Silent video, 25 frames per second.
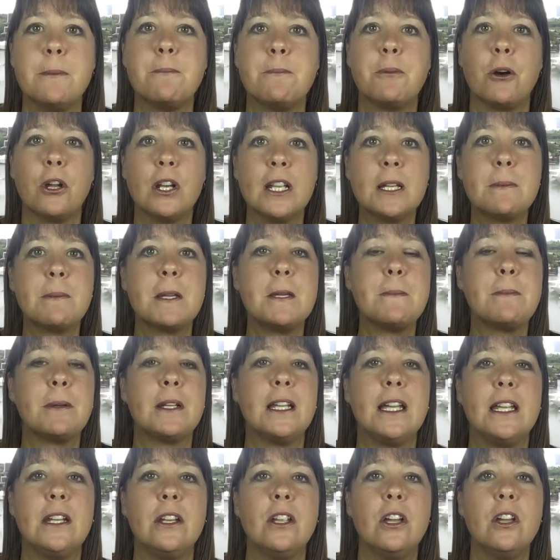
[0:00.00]
pulling people
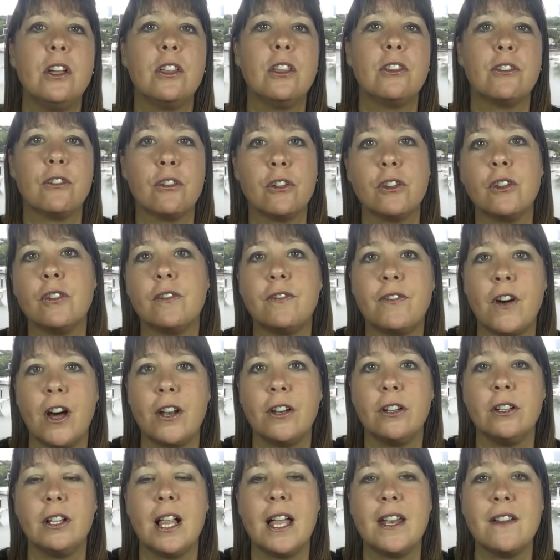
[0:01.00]
in through your
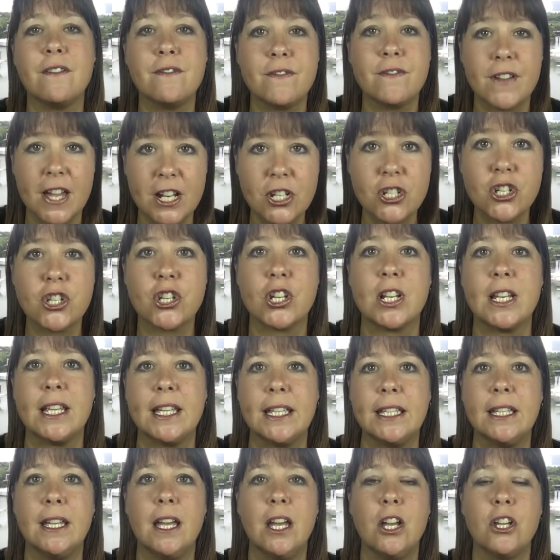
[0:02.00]
funnel, and
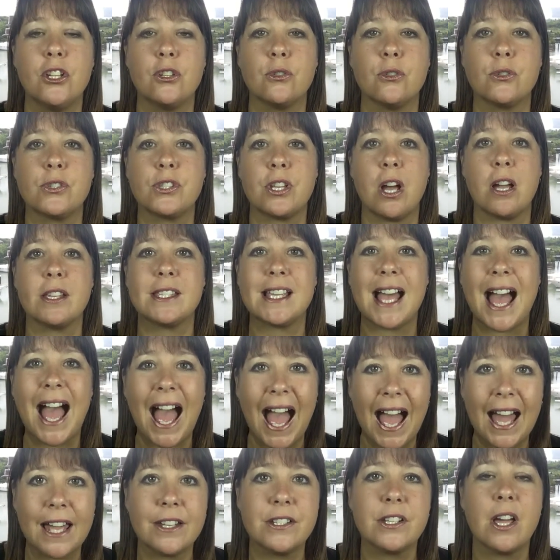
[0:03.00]
eventually you'll start to
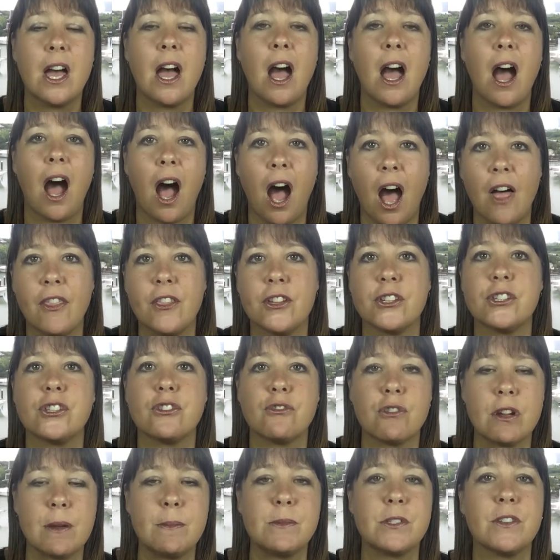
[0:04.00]
add other
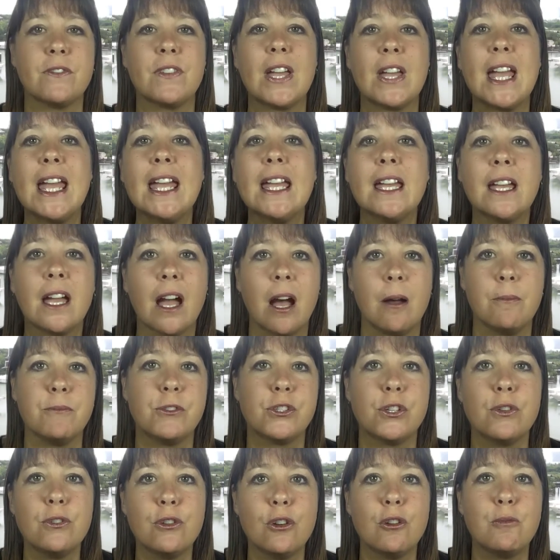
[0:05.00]
streams of income
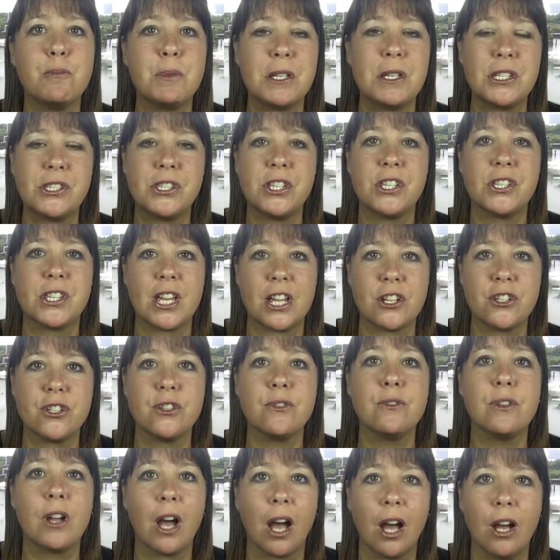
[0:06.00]
to your business as
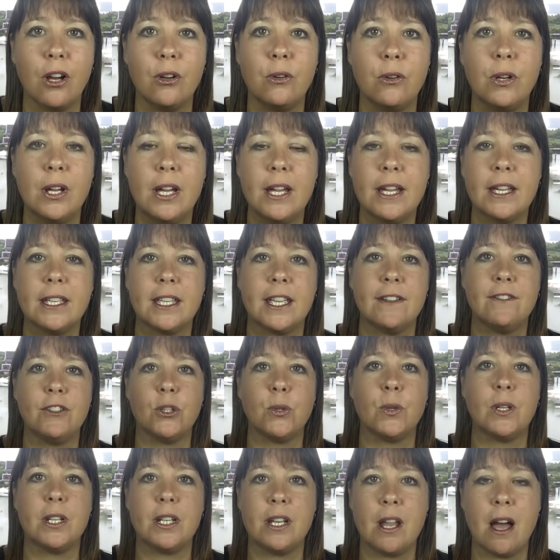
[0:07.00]
you go, giving
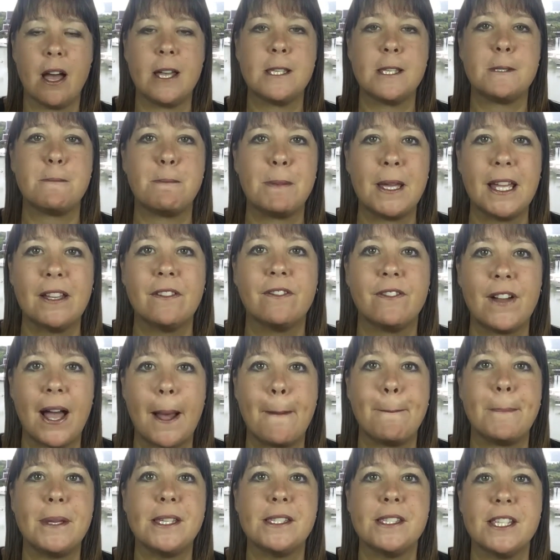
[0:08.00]
you a nice big
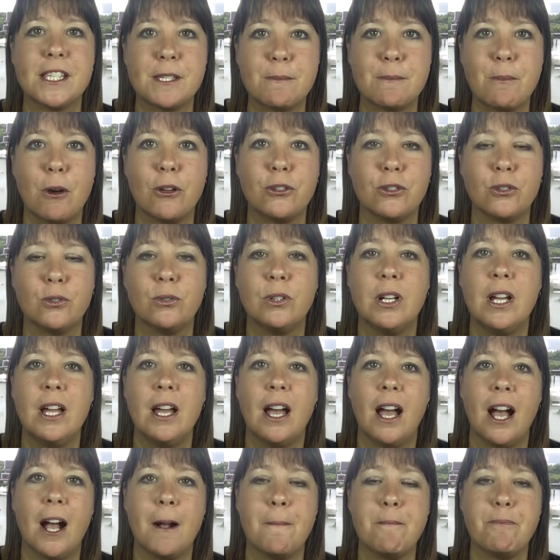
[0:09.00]
fat business model
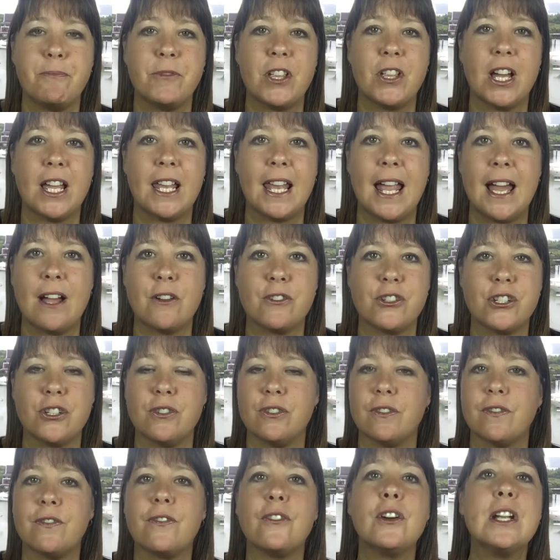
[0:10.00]
that allows you
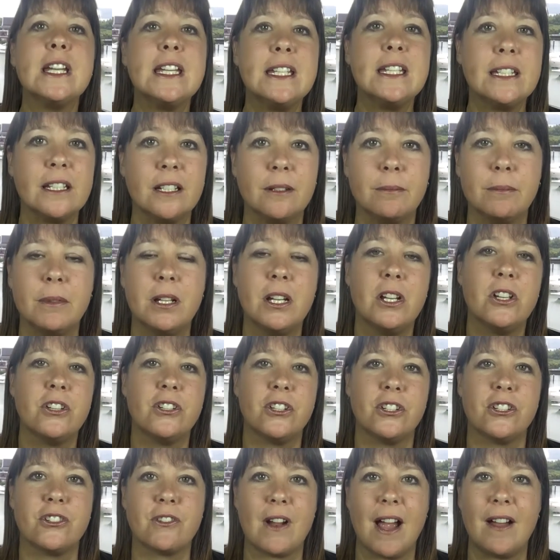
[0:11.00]
the freedom
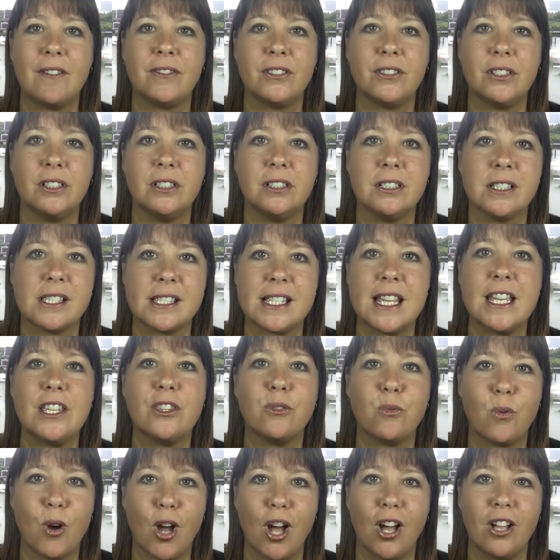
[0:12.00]
to travel, see
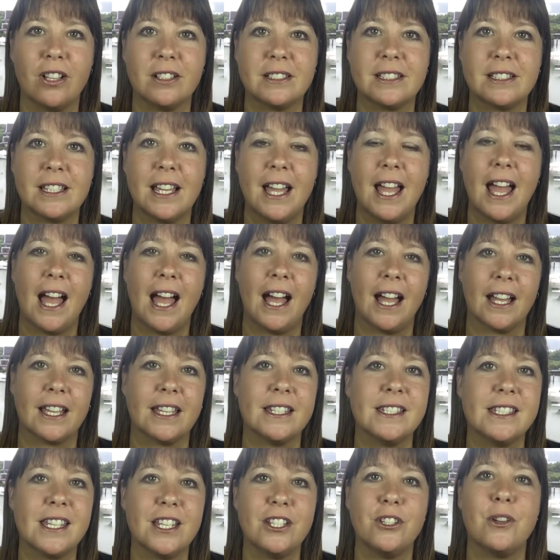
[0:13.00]
the world,
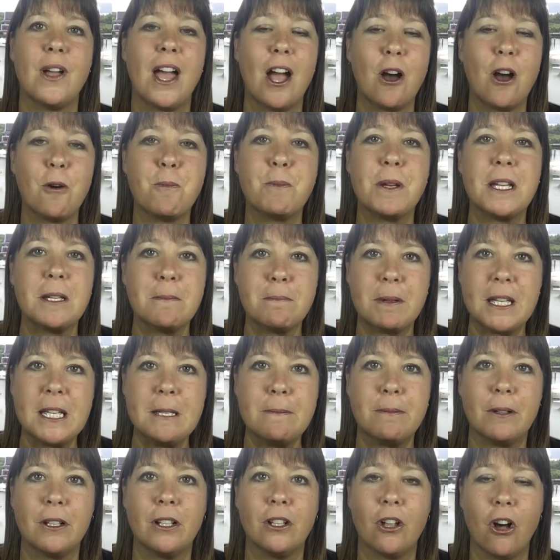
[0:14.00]
continue helping
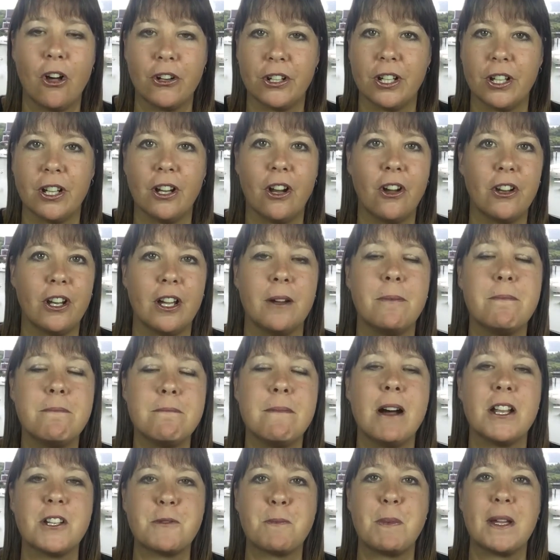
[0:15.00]
people on a
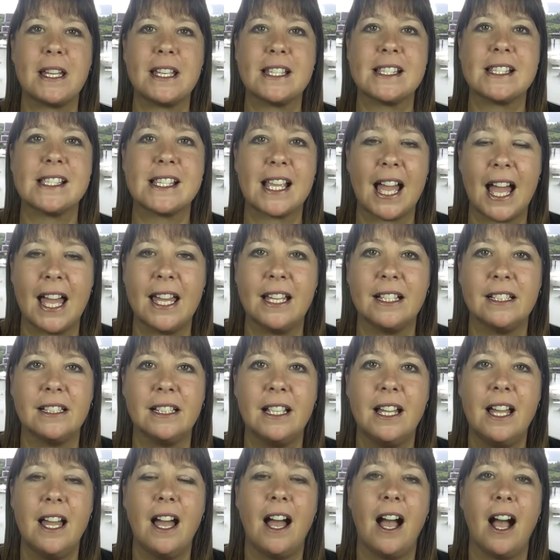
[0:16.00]
much bigger scale,
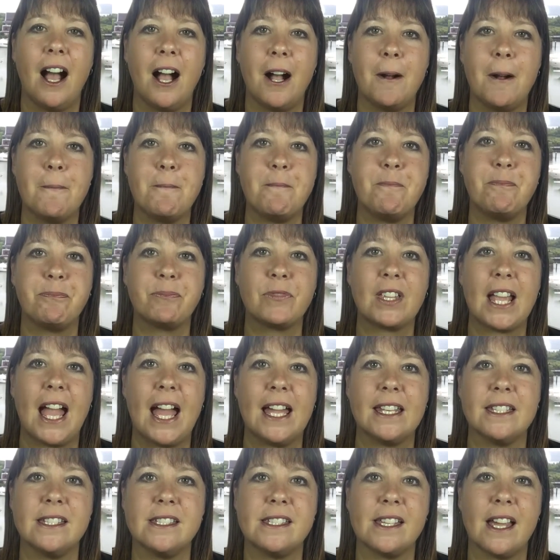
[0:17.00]

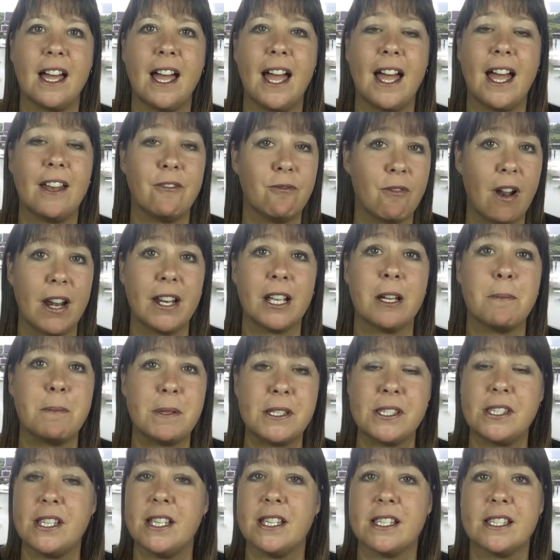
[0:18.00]
and running a
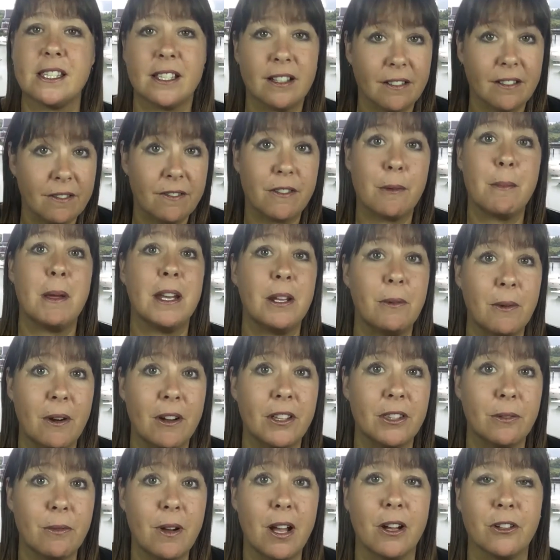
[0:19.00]
business from anywhere
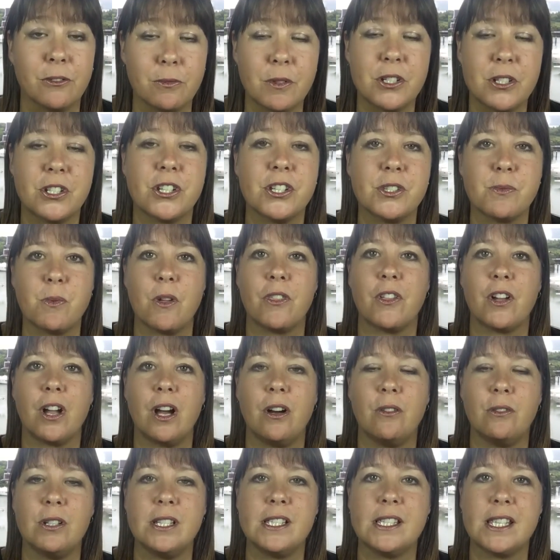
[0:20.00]
in the world, which is what the
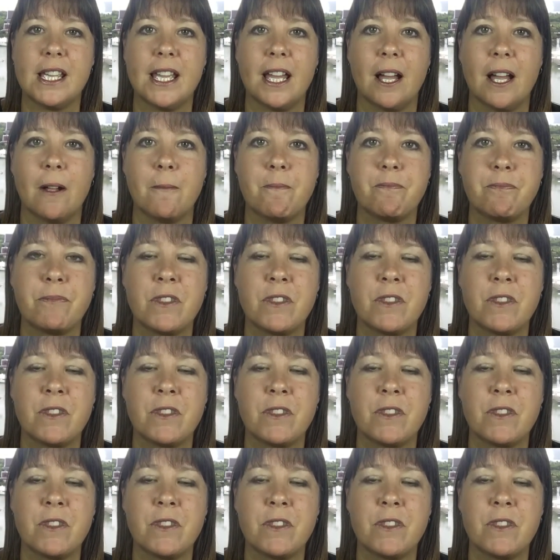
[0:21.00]
goal is here.